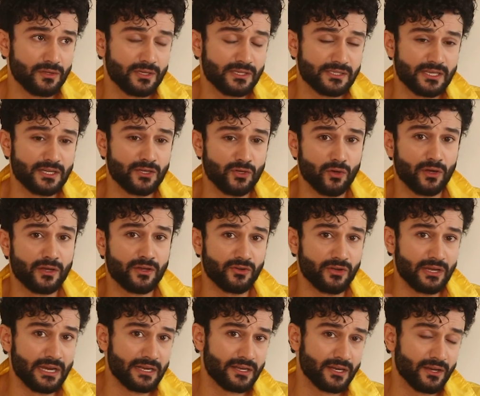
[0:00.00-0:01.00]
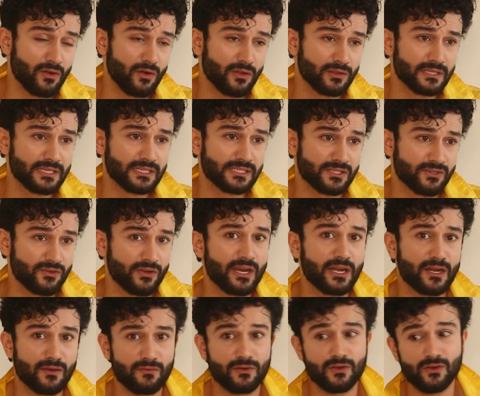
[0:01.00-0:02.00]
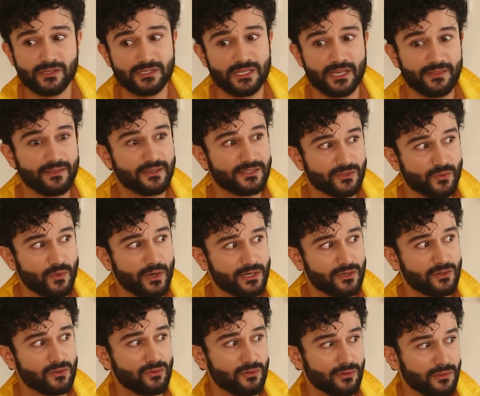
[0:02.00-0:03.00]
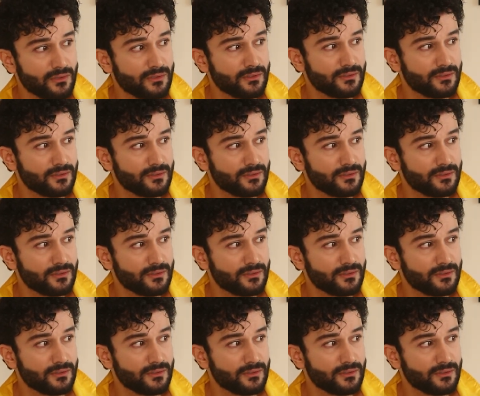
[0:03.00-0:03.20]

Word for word: this and you're creating all these creative looks, I think it's quite cool.